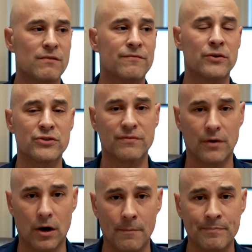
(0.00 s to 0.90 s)
First of
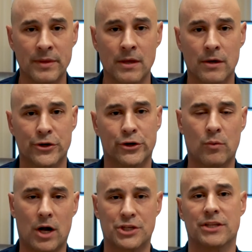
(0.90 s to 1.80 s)
all, you're
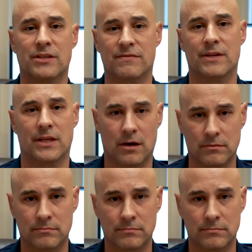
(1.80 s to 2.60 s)
watching this video,